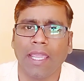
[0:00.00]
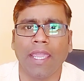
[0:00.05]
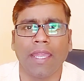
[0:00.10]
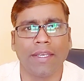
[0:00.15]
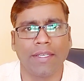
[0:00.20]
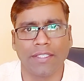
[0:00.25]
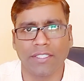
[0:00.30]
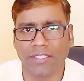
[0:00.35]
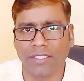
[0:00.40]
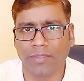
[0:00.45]

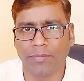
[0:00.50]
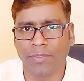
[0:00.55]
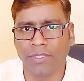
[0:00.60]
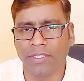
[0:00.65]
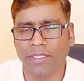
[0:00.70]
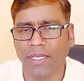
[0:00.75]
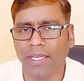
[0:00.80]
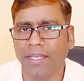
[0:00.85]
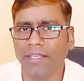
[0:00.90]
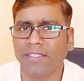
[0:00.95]

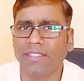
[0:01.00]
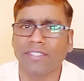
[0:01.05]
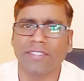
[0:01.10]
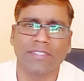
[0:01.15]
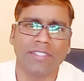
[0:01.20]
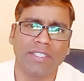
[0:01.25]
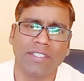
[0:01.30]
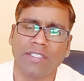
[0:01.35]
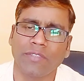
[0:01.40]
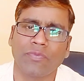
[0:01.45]
NDTV, and
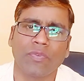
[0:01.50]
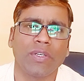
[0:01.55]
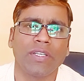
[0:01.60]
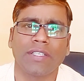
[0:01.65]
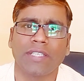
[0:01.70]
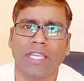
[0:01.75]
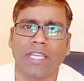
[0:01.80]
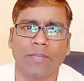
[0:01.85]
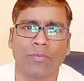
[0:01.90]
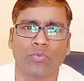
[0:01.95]

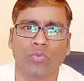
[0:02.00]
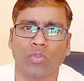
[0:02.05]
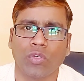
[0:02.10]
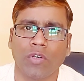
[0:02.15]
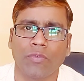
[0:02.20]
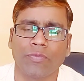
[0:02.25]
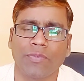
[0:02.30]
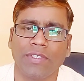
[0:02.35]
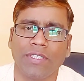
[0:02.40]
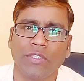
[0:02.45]
different types
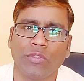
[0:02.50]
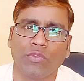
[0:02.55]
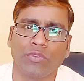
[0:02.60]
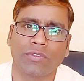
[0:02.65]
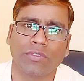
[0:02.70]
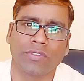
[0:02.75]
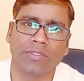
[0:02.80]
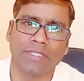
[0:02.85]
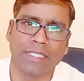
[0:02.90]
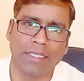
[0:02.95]
of
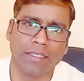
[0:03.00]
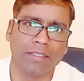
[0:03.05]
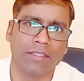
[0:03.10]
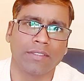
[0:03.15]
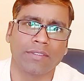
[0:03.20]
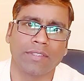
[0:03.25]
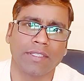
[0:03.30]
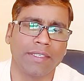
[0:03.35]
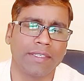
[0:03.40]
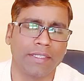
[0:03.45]
news
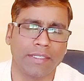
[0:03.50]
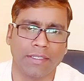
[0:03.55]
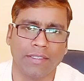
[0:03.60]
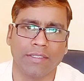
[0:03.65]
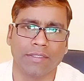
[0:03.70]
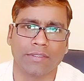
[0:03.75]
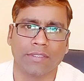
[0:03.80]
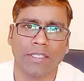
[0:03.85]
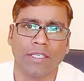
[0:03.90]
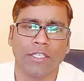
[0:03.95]
channels in
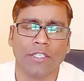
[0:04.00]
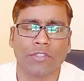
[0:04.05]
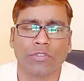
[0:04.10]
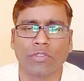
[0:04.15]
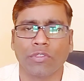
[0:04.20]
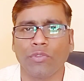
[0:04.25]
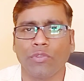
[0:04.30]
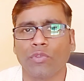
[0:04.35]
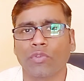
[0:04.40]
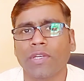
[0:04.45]
English.
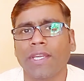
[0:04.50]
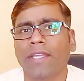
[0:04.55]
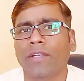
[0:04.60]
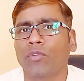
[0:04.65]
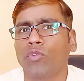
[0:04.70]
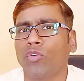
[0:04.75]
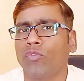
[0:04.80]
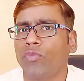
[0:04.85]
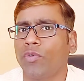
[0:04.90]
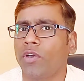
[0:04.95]
So you
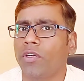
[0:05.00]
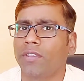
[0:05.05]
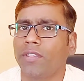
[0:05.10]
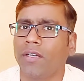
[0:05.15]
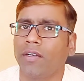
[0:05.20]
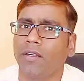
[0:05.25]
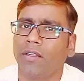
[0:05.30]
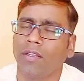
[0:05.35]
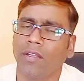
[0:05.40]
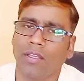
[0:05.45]
can go for
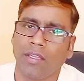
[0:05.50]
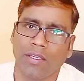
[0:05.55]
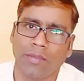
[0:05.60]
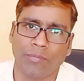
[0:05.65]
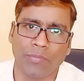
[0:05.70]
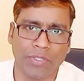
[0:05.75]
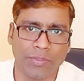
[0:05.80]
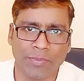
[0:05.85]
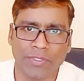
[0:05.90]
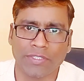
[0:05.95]

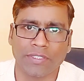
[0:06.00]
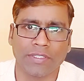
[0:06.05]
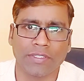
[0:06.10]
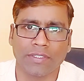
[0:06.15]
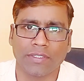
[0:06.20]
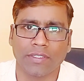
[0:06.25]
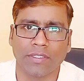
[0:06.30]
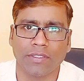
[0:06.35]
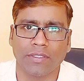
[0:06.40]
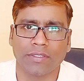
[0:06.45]
the
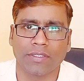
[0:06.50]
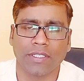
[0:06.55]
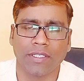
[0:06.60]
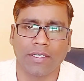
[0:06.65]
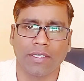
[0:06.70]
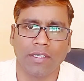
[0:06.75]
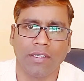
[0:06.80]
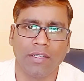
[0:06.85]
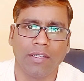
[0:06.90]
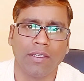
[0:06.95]
BBC
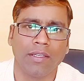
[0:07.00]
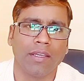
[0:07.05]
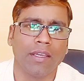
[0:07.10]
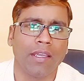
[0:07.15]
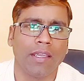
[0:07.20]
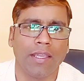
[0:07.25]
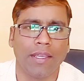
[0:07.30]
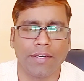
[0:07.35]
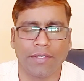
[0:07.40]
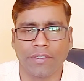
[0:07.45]
channel,
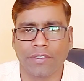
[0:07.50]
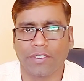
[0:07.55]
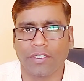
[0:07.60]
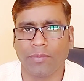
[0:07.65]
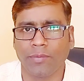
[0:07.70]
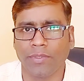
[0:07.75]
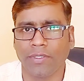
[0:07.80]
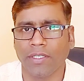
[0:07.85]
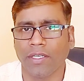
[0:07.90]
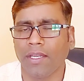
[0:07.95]

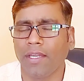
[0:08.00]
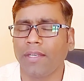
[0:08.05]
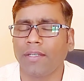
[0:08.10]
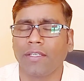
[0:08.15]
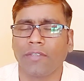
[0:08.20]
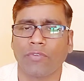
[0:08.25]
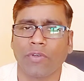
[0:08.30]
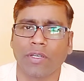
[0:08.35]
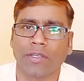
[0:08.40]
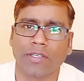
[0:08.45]
NDTV,
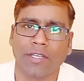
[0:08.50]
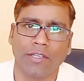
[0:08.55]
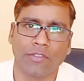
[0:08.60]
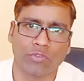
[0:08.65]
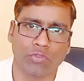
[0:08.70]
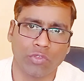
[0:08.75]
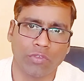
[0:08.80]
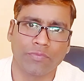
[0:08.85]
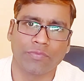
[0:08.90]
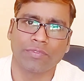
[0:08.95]
and different
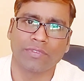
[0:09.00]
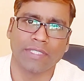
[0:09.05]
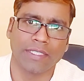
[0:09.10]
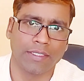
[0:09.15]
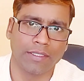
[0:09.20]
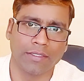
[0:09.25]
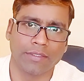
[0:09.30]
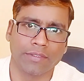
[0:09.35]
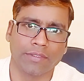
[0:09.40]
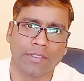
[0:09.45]
kinds of
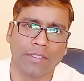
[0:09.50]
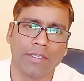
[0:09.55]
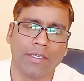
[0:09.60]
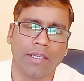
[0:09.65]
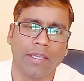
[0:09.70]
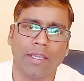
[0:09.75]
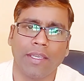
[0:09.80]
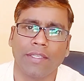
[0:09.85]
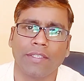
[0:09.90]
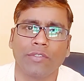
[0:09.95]
channels,
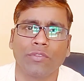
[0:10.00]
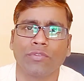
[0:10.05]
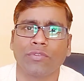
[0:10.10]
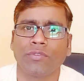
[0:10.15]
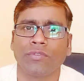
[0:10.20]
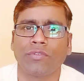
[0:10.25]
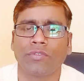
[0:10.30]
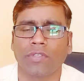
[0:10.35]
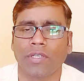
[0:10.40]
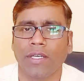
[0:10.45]
and you
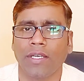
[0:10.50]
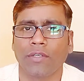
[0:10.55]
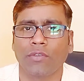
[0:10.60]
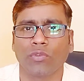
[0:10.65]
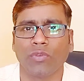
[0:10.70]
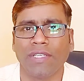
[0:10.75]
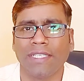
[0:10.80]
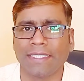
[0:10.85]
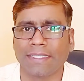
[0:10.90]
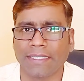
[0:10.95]
should try
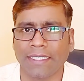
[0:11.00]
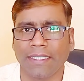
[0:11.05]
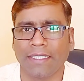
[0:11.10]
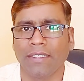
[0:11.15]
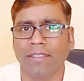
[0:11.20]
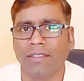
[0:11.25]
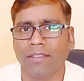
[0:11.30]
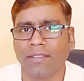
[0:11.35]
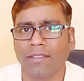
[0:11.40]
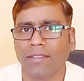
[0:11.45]
to
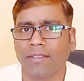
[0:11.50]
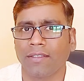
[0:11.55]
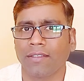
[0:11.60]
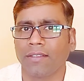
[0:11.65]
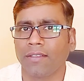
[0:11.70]
listen